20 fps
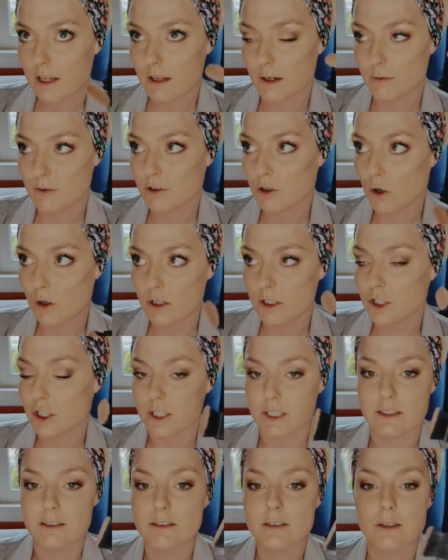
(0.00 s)
It was
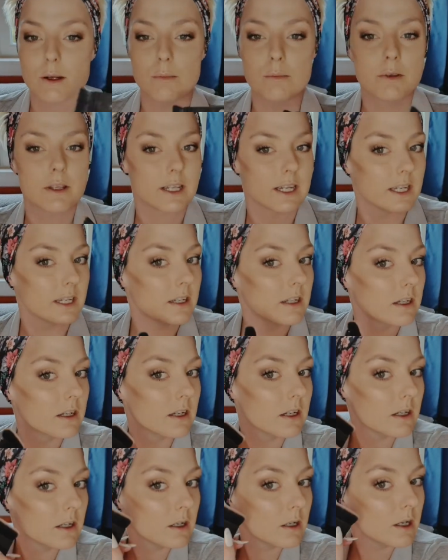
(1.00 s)
collagen and something.
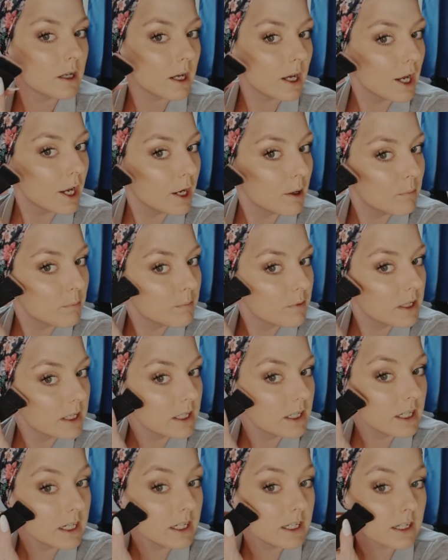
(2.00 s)
The
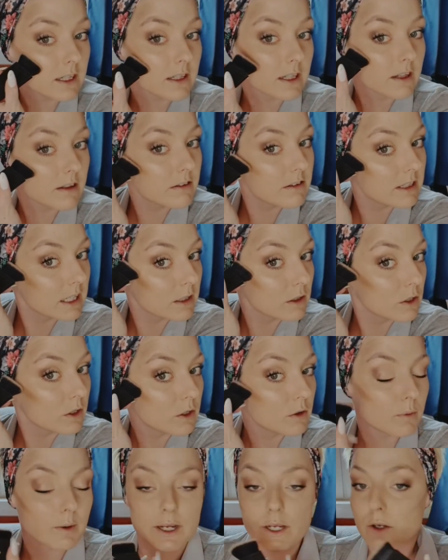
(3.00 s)
ingredient list did
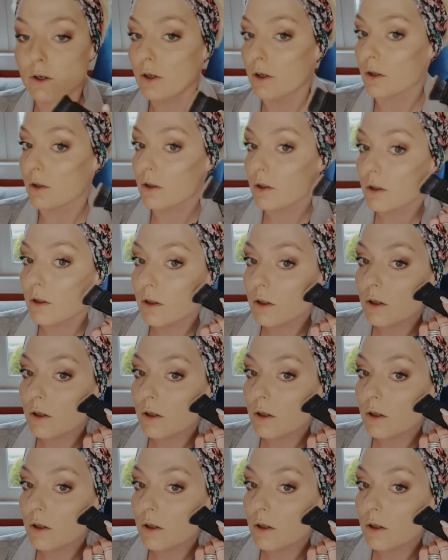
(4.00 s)
look quite good.